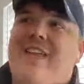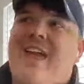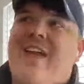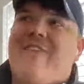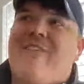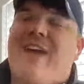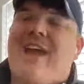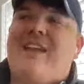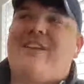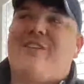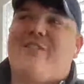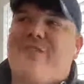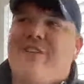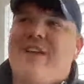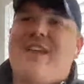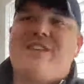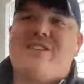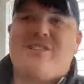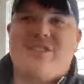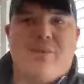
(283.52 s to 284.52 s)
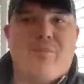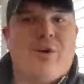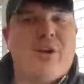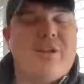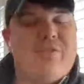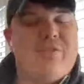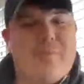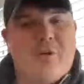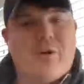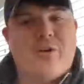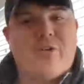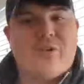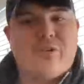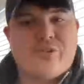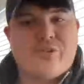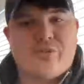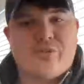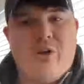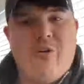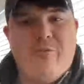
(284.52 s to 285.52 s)
they have had to face somewhat of a
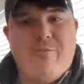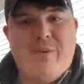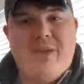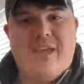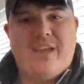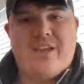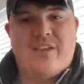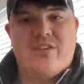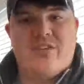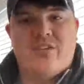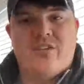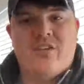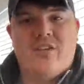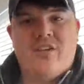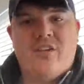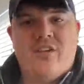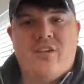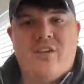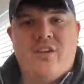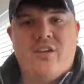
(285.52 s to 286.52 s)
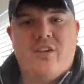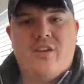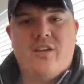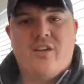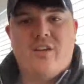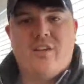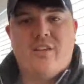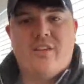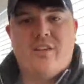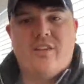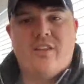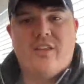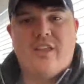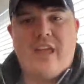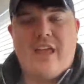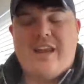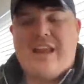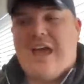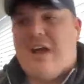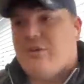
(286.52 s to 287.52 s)
murderer's row of bigs.
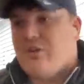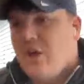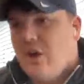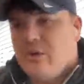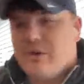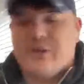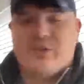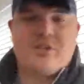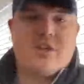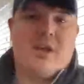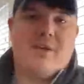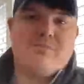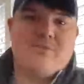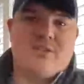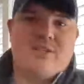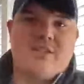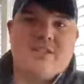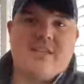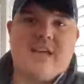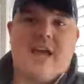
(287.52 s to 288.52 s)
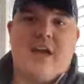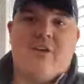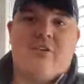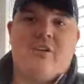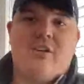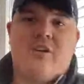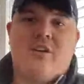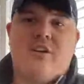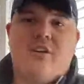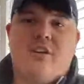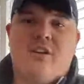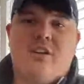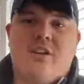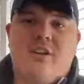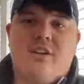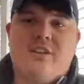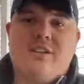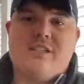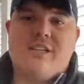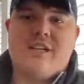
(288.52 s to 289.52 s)
And now Jokic comes to town
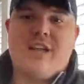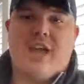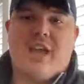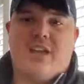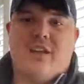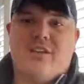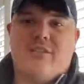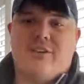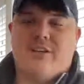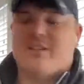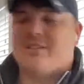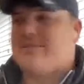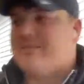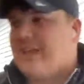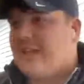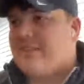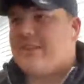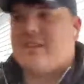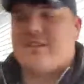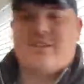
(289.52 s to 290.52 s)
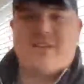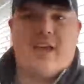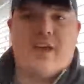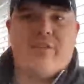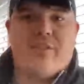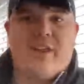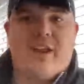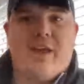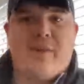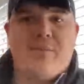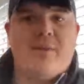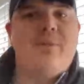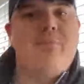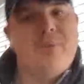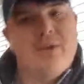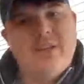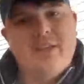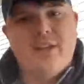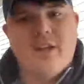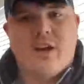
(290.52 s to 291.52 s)
tonight. Well, not this town that I'm
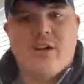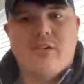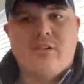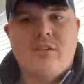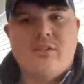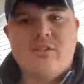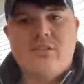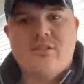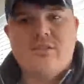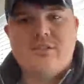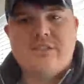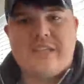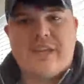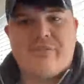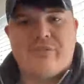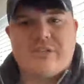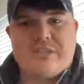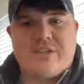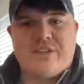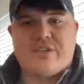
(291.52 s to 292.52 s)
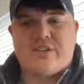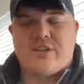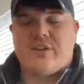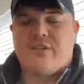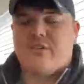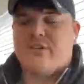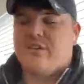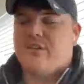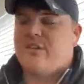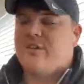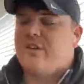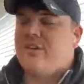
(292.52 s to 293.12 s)
in, but, you know, San Francisco.